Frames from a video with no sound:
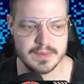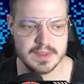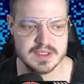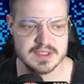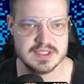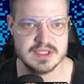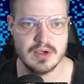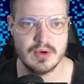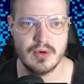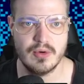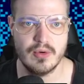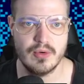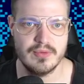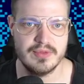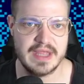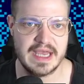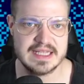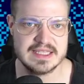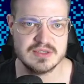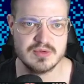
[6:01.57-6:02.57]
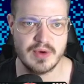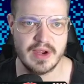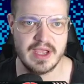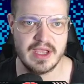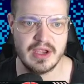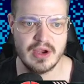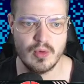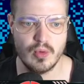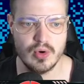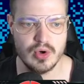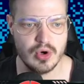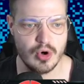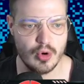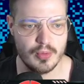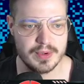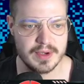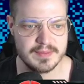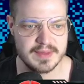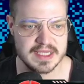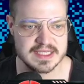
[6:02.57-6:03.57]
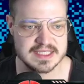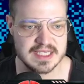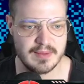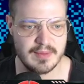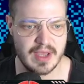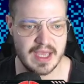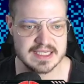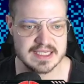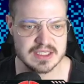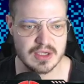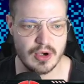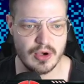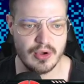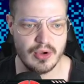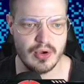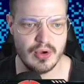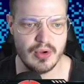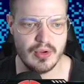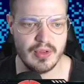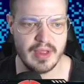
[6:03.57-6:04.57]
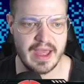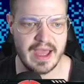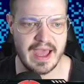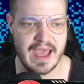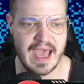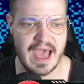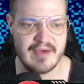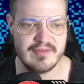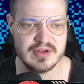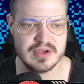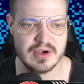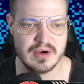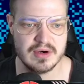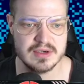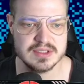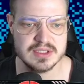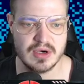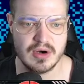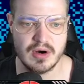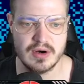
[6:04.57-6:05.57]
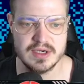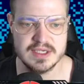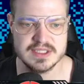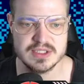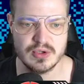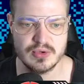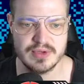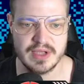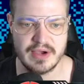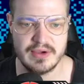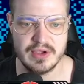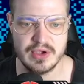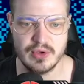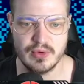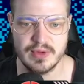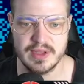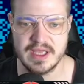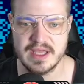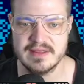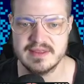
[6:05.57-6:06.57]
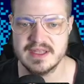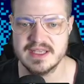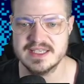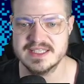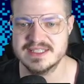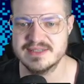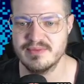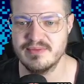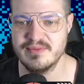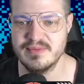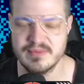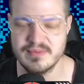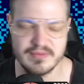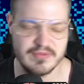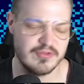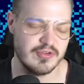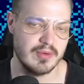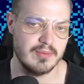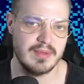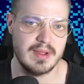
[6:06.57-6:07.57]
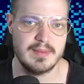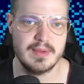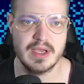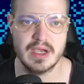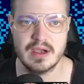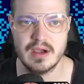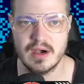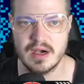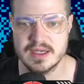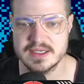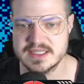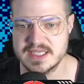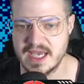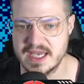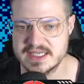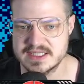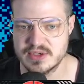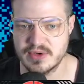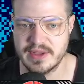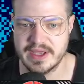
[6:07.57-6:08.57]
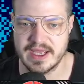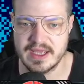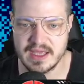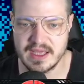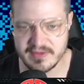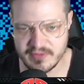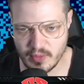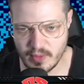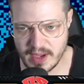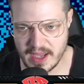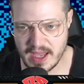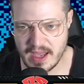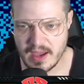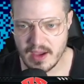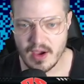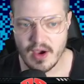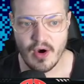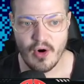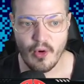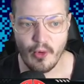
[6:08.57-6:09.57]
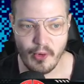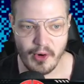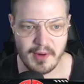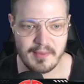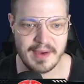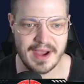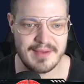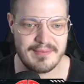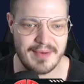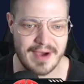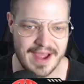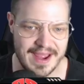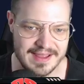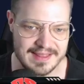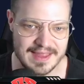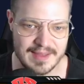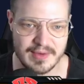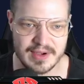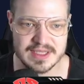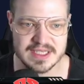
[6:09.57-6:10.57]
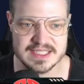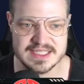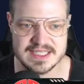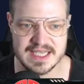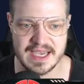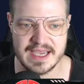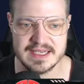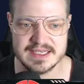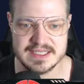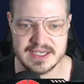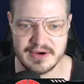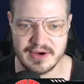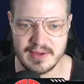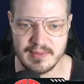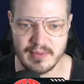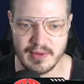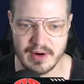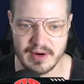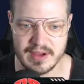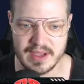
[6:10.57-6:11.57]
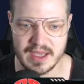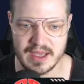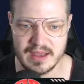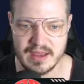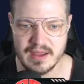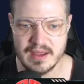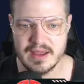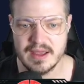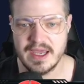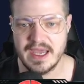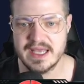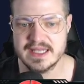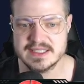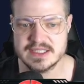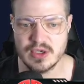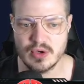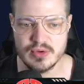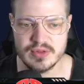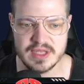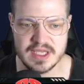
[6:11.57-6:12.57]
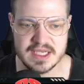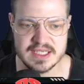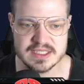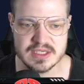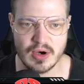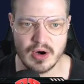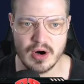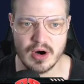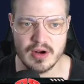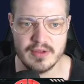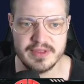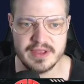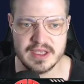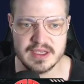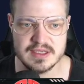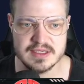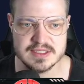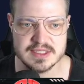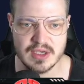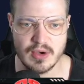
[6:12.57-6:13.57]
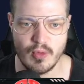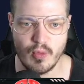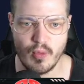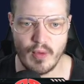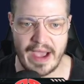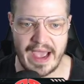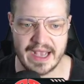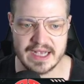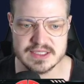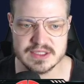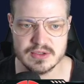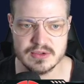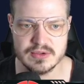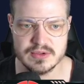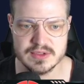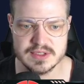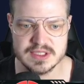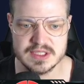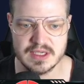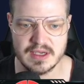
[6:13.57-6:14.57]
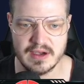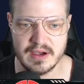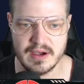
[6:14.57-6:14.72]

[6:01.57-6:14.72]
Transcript: So that's right here. We'll go open up that schema. As all avatars are already sold out, you can only get these from maybe a contest or like a giveaway or by buying them on the secondary market. And so these are these Waxels.